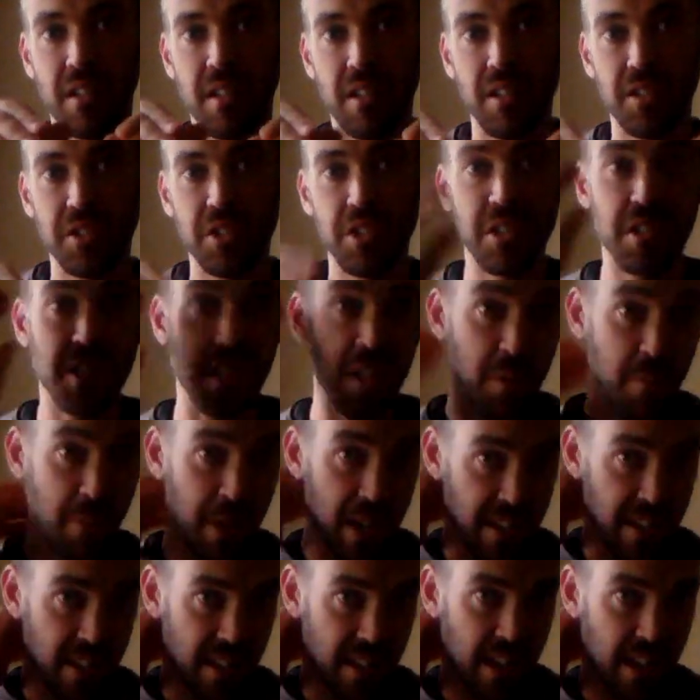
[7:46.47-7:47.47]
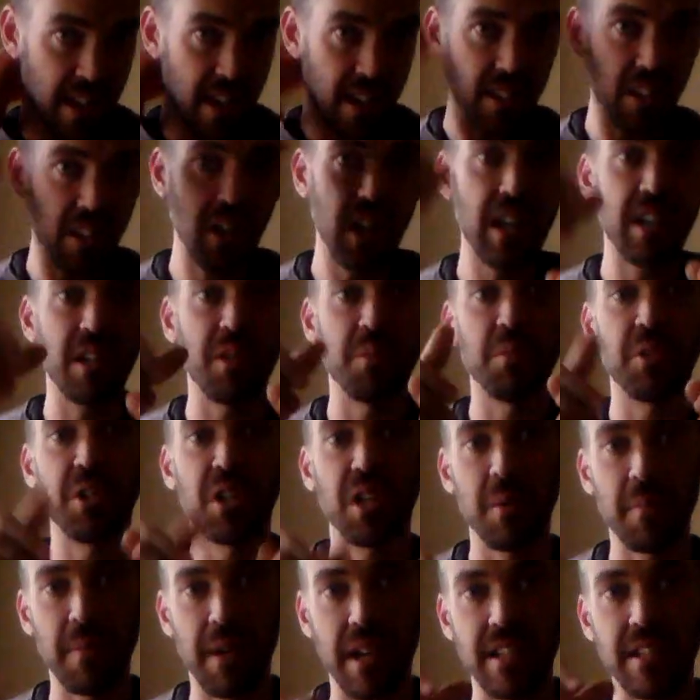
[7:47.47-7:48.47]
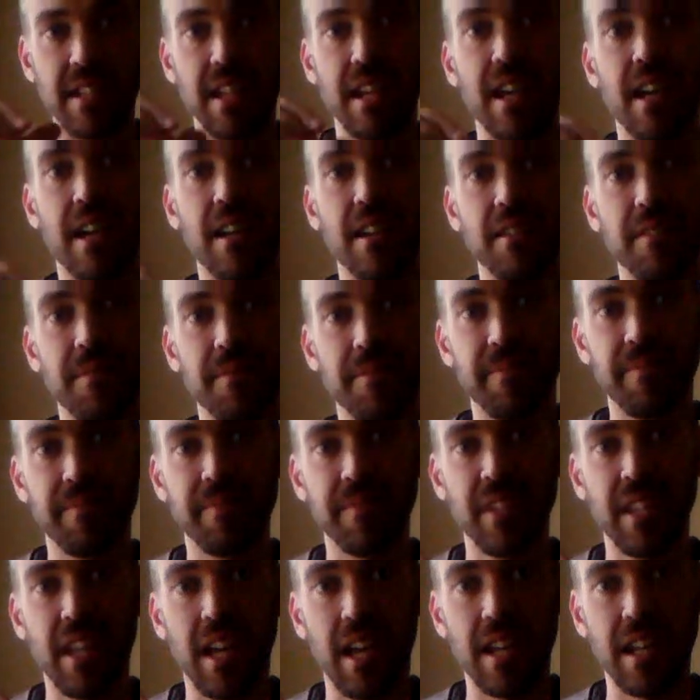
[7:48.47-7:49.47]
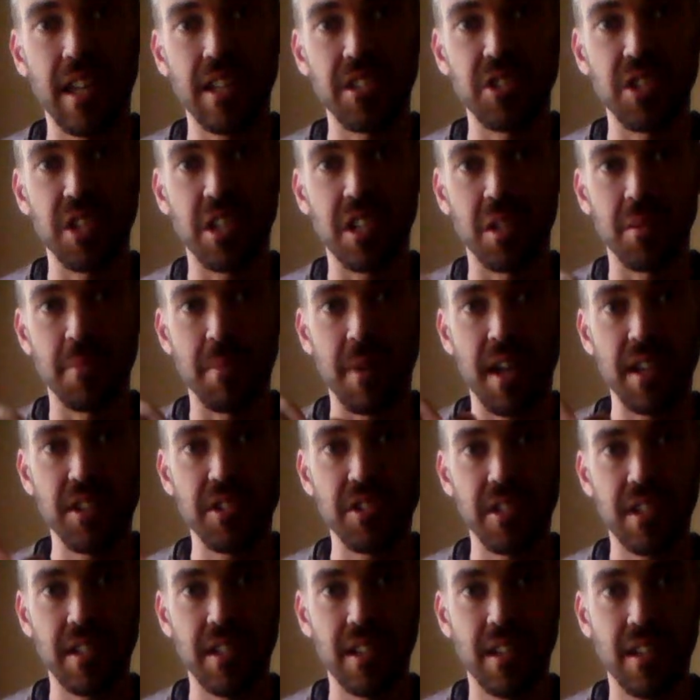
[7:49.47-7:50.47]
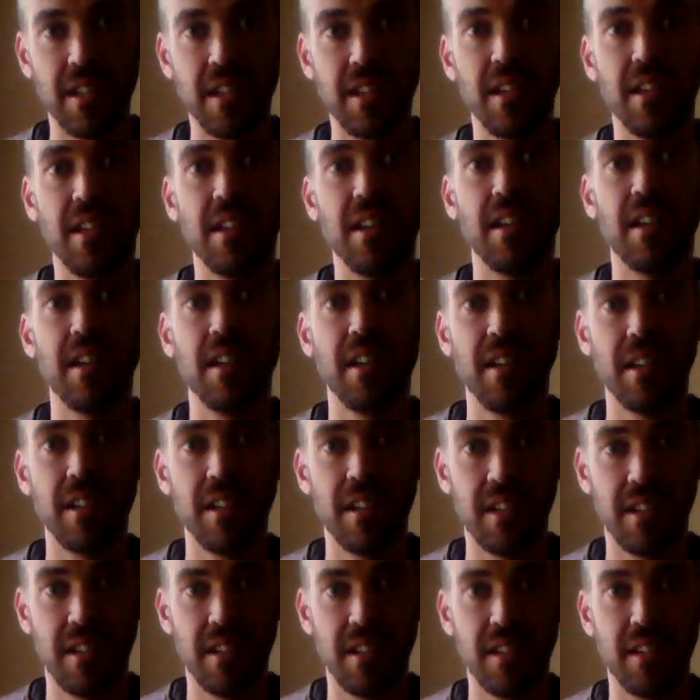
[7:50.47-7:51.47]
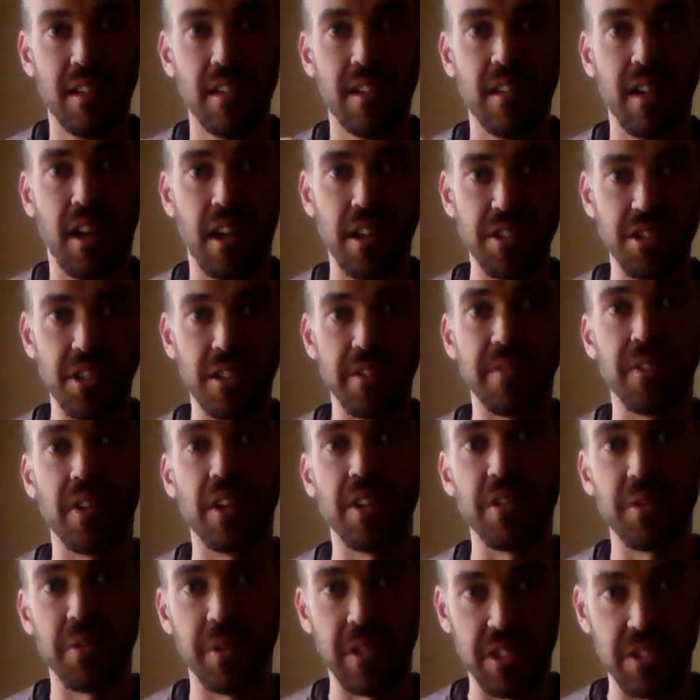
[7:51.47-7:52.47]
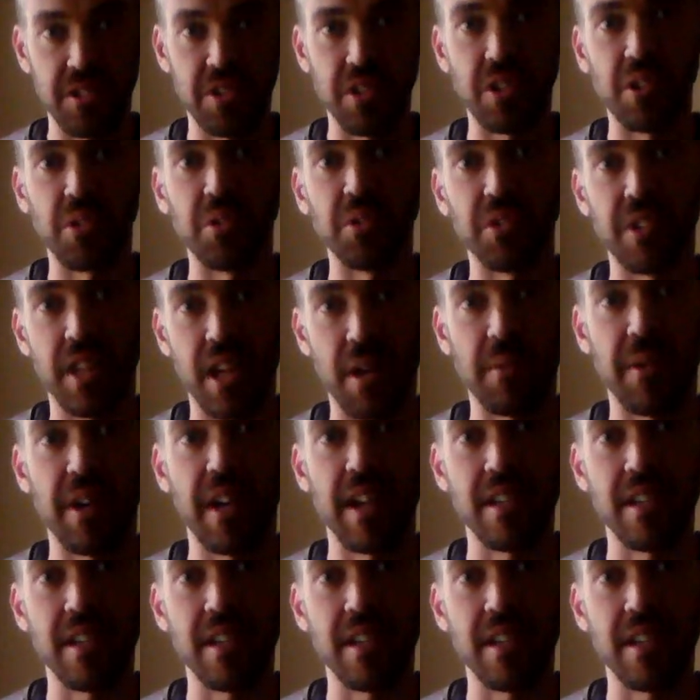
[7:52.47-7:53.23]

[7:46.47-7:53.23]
just to the base of their hairline and working back down. And as you can imagine, I usually find doing the circles that way